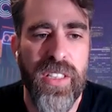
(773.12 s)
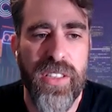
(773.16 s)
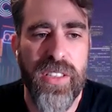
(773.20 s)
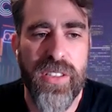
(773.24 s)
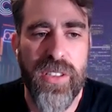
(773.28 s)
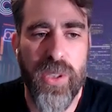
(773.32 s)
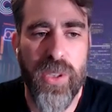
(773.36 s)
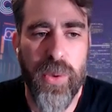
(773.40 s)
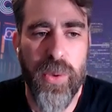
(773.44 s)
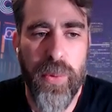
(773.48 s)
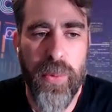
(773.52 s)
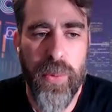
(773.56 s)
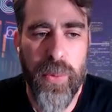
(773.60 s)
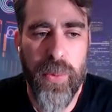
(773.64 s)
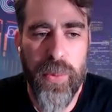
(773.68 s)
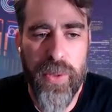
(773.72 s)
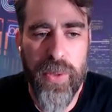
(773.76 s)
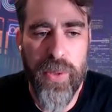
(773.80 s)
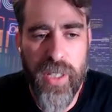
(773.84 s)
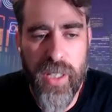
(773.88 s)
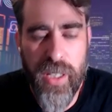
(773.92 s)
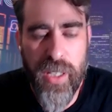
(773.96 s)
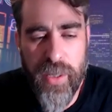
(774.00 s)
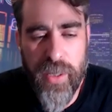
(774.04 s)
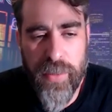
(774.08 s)
So,
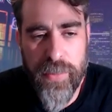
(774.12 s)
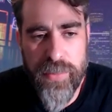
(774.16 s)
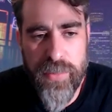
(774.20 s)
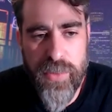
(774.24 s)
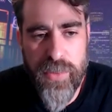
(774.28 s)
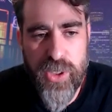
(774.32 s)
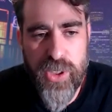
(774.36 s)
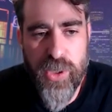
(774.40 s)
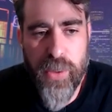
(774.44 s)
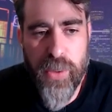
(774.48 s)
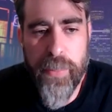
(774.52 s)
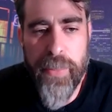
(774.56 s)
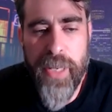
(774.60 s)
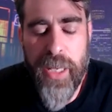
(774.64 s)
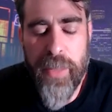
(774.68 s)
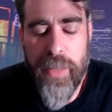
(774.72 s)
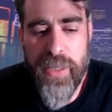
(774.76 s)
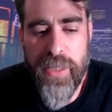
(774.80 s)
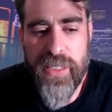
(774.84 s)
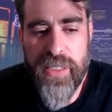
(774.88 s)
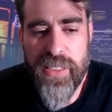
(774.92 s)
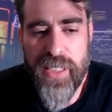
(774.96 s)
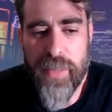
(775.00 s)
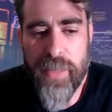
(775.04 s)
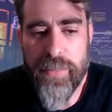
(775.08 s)
um, so
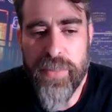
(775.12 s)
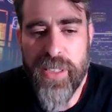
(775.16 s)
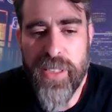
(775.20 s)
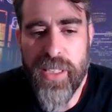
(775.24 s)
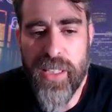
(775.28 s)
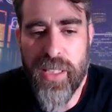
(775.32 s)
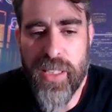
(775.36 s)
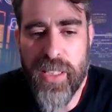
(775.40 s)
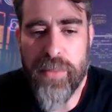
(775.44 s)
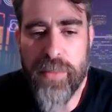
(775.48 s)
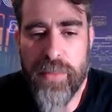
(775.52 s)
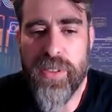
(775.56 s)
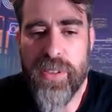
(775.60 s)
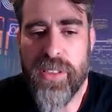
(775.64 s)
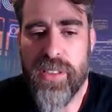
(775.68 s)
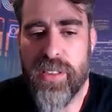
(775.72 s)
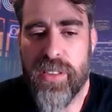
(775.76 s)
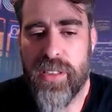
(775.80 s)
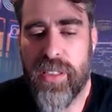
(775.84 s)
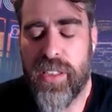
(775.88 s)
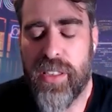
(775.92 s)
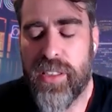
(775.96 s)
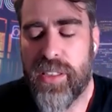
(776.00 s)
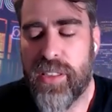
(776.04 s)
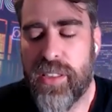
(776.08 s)
maybe
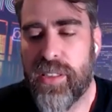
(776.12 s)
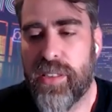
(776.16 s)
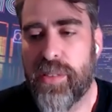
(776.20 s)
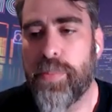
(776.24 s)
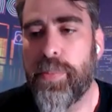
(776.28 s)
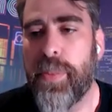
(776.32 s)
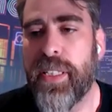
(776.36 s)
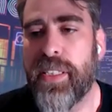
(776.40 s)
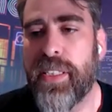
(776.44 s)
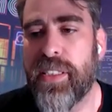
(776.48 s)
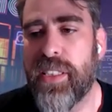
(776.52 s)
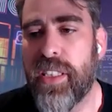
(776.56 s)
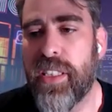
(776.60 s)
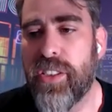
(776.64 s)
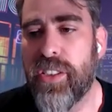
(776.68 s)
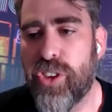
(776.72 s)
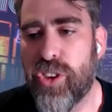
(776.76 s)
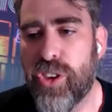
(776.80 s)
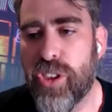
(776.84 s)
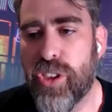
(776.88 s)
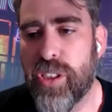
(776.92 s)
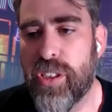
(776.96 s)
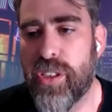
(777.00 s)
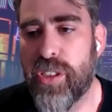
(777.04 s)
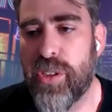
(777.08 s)
sometimes it makes sense
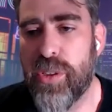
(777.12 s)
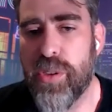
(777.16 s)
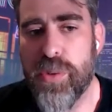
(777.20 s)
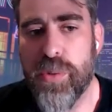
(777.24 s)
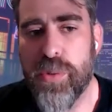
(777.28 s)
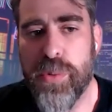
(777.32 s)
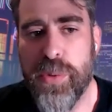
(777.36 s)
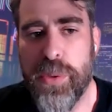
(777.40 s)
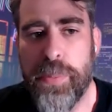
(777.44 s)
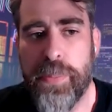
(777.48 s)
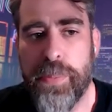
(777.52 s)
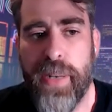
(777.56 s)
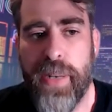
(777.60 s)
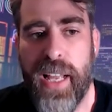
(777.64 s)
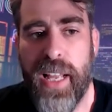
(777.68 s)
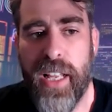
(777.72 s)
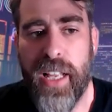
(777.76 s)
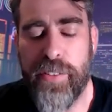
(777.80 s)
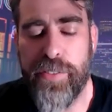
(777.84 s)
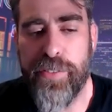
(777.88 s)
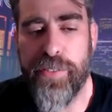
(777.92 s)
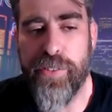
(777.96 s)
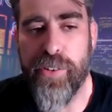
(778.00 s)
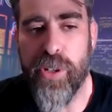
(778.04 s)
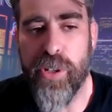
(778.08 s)
just to
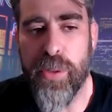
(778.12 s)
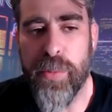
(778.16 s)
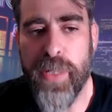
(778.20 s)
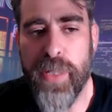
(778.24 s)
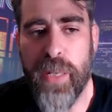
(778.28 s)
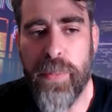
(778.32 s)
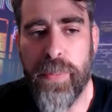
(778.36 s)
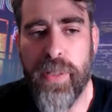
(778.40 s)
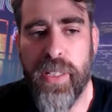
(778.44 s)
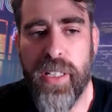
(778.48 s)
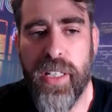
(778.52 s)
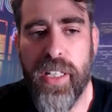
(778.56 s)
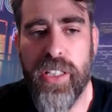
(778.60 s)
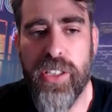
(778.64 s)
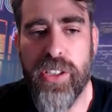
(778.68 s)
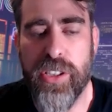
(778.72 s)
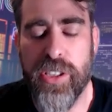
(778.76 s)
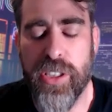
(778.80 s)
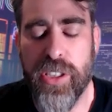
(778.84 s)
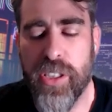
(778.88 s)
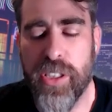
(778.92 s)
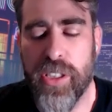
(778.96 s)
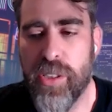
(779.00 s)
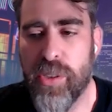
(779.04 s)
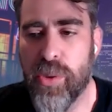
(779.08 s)
replatform an
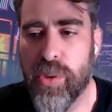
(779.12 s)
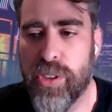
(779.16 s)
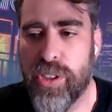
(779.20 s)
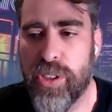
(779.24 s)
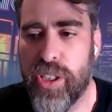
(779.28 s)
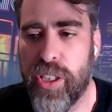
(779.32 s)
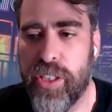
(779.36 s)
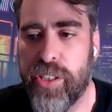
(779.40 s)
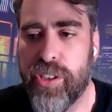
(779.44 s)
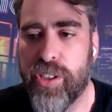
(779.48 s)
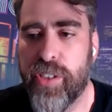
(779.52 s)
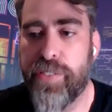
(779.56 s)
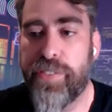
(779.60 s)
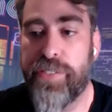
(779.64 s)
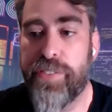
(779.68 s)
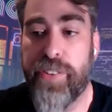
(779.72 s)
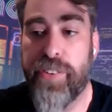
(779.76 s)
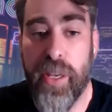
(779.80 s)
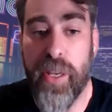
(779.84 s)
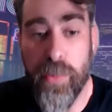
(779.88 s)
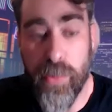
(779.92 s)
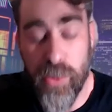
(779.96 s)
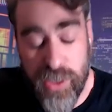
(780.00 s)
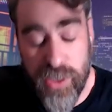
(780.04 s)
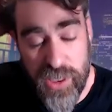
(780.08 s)
application or change the
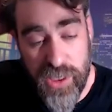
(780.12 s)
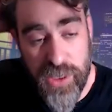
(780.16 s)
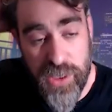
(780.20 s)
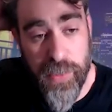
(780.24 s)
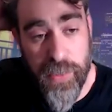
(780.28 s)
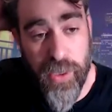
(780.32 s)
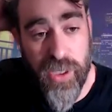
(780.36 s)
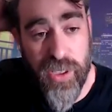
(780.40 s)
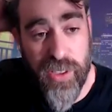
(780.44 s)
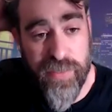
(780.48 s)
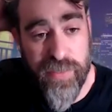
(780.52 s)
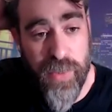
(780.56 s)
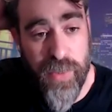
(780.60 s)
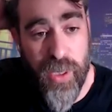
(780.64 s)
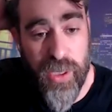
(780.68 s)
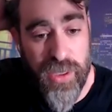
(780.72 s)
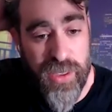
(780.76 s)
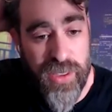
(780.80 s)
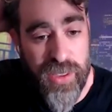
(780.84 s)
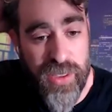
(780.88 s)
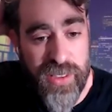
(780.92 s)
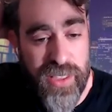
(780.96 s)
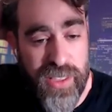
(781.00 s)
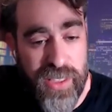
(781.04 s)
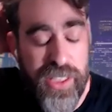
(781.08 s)
frameworks as part of
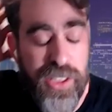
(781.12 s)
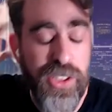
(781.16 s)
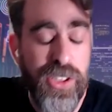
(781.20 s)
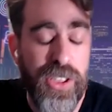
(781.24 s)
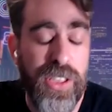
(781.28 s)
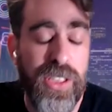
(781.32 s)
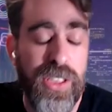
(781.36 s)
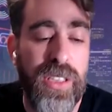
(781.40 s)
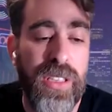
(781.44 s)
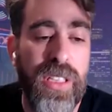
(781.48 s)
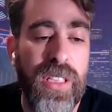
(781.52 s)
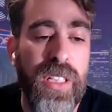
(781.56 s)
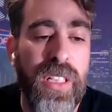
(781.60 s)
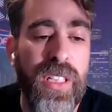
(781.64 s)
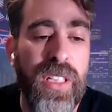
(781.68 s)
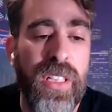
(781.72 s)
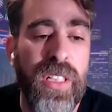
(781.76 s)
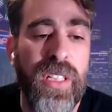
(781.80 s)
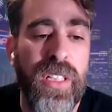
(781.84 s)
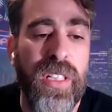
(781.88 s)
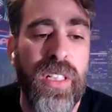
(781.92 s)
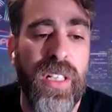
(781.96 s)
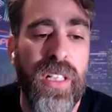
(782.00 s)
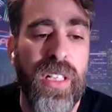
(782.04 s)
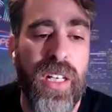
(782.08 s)
modernization.
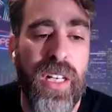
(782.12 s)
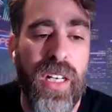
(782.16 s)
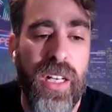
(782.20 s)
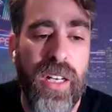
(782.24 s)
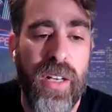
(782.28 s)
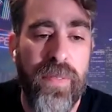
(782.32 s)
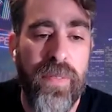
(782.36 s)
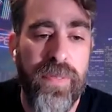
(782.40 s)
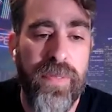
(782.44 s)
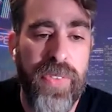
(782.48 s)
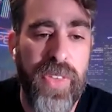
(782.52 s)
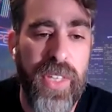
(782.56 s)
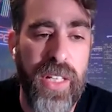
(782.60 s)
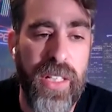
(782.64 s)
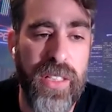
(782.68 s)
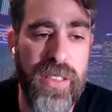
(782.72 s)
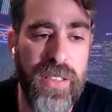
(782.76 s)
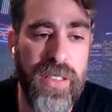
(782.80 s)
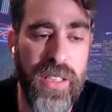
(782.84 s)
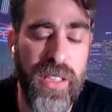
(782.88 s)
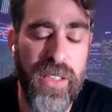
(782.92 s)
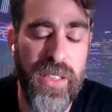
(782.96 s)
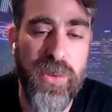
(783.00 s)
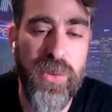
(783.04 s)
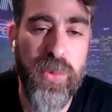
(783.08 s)
Um,
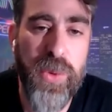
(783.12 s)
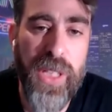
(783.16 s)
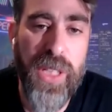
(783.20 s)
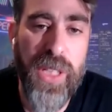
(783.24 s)
and, and we